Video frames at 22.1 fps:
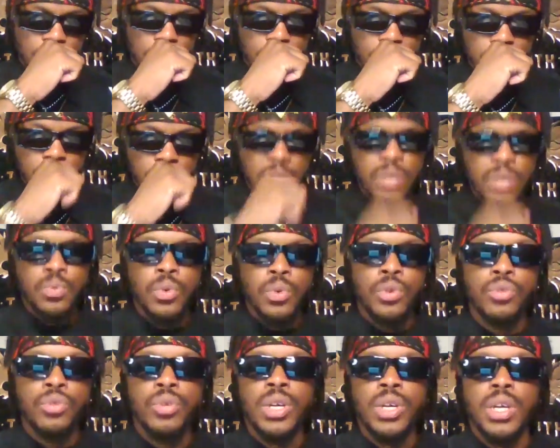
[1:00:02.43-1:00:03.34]
That's where
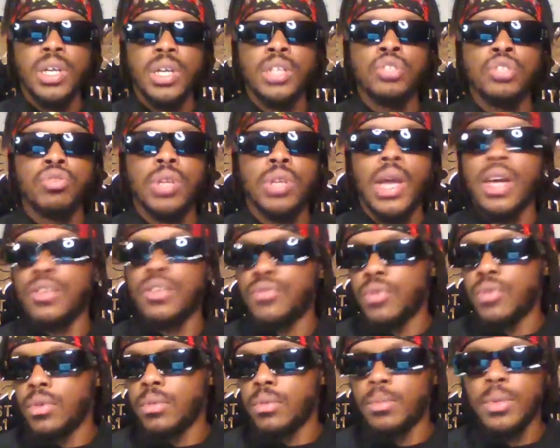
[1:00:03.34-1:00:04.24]
you get Israelites
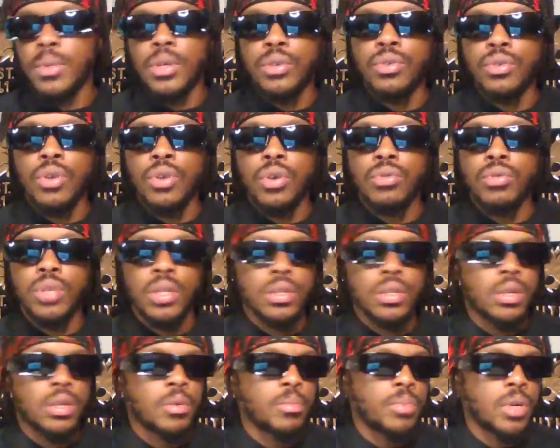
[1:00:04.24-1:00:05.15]
from. You know, the
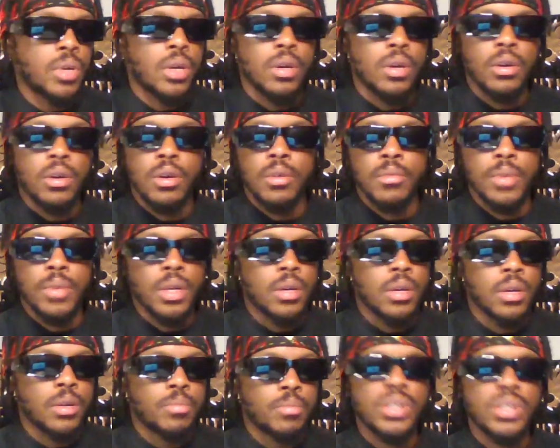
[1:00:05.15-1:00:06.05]

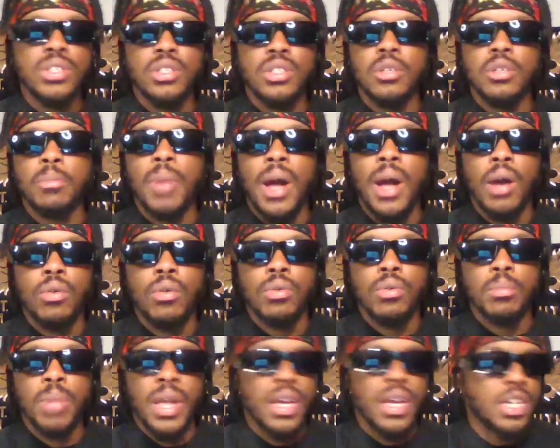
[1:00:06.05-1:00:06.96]
prince of the power,
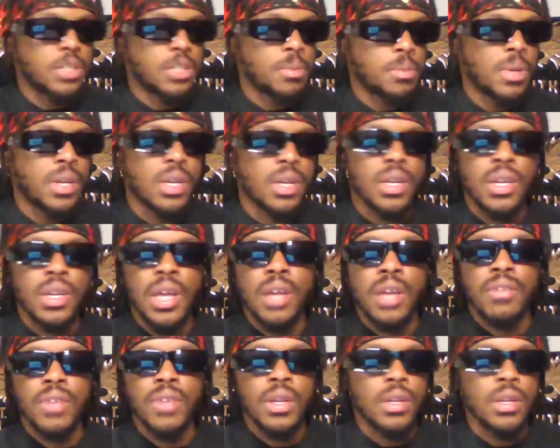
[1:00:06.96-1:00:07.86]
black, Hispanic, and
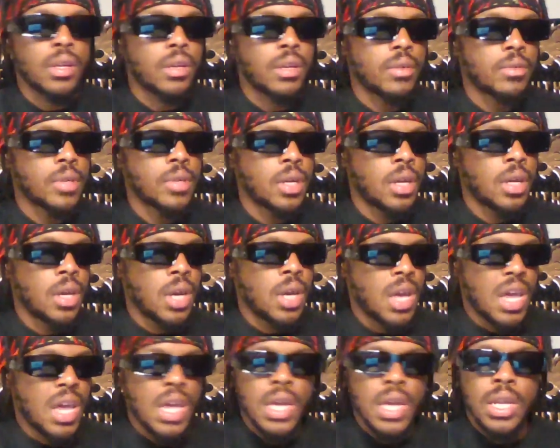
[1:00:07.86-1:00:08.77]
Native Indian,
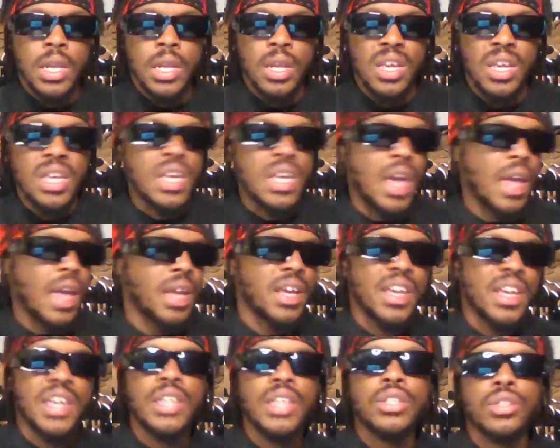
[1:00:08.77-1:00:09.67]
and he hated
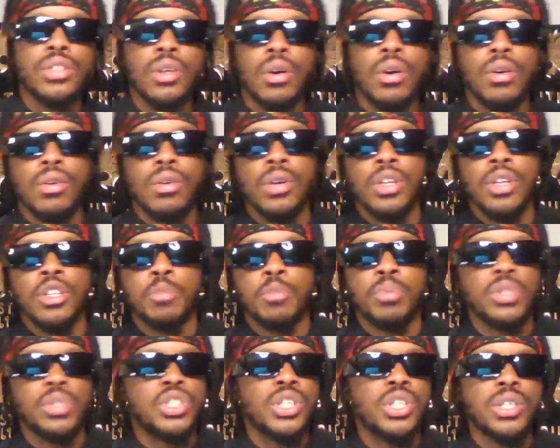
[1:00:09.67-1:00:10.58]
Esau, the
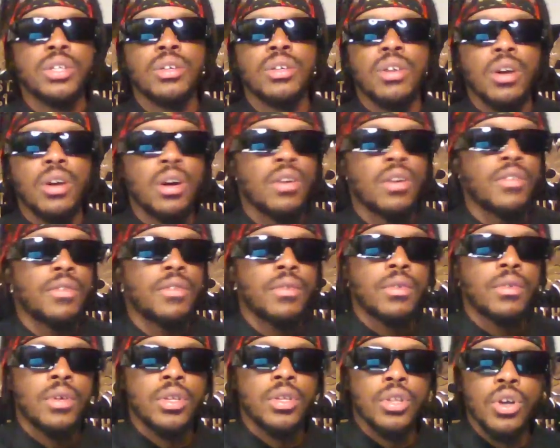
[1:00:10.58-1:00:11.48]
progenitor of
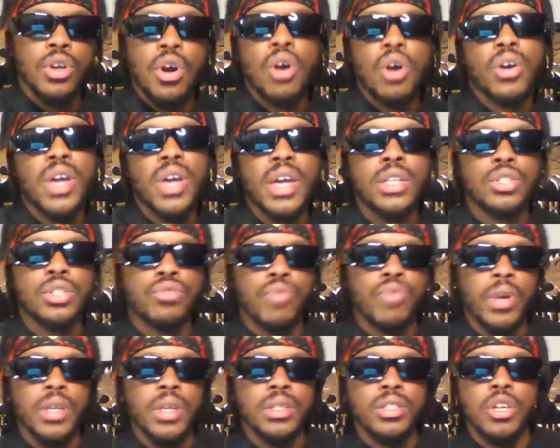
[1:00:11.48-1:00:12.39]
the Caucasian
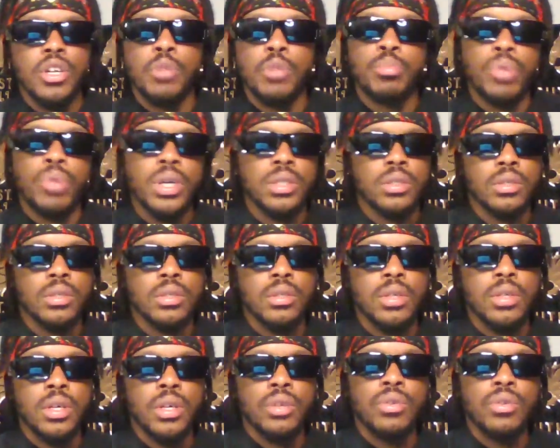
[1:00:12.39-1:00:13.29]
race, the oppressor.
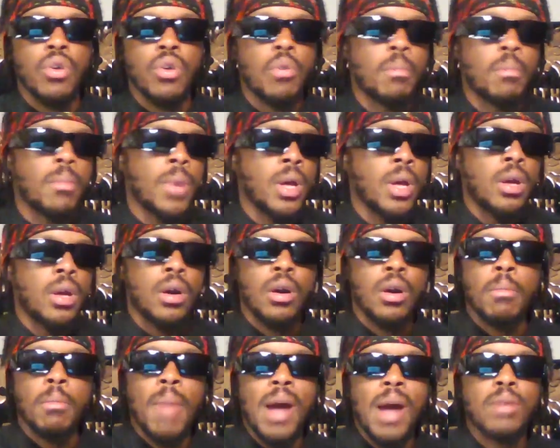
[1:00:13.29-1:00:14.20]
You know,
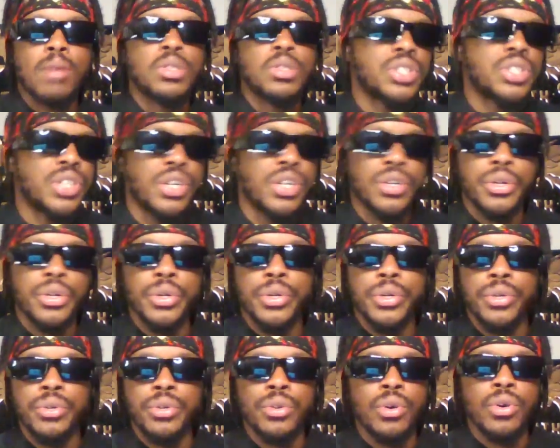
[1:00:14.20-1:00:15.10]
Mount Seir.
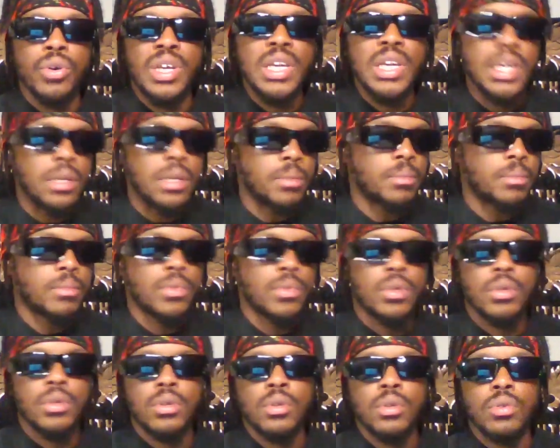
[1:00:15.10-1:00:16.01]
You know, Edom,
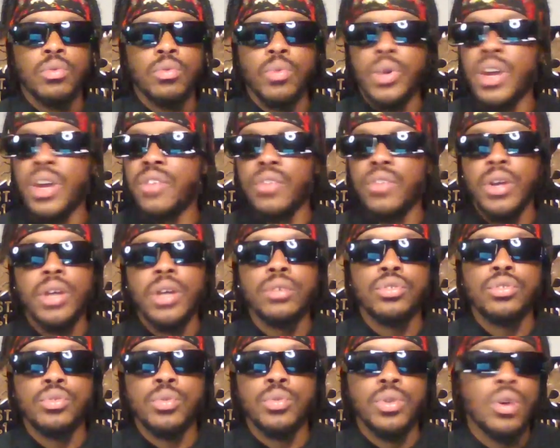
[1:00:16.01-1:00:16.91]
whatever else
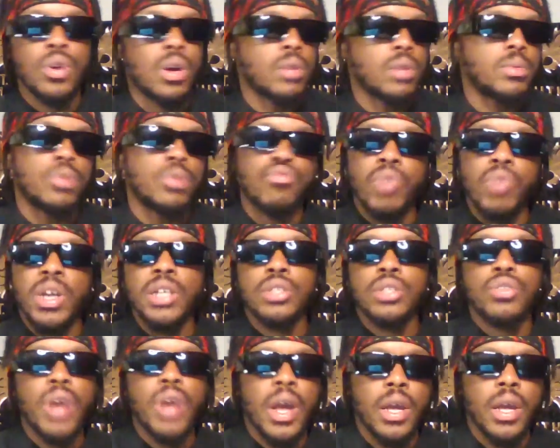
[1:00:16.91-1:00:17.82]
you want to call it, the red
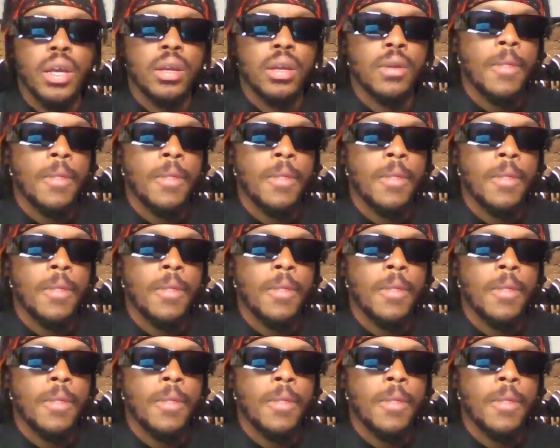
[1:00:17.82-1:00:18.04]
dragon.